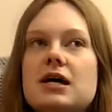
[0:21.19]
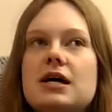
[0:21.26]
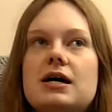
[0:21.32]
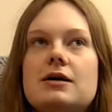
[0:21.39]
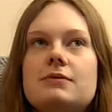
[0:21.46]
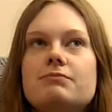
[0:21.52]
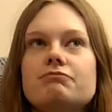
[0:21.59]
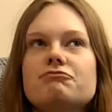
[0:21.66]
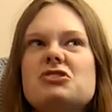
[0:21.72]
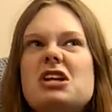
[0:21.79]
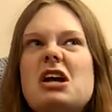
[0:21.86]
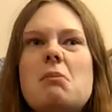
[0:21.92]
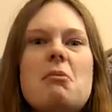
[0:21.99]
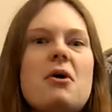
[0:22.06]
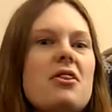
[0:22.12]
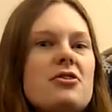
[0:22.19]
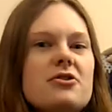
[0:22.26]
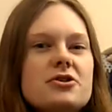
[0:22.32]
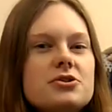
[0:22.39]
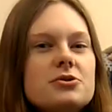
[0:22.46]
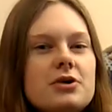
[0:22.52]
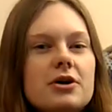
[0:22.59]
um, say a month
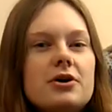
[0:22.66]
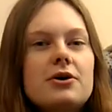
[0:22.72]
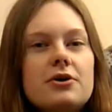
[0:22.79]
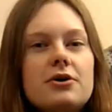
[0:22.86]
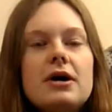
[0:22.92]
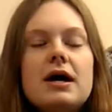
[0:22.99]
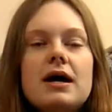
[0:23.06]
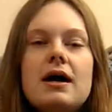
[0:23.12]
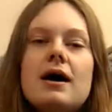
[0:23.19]
or so ago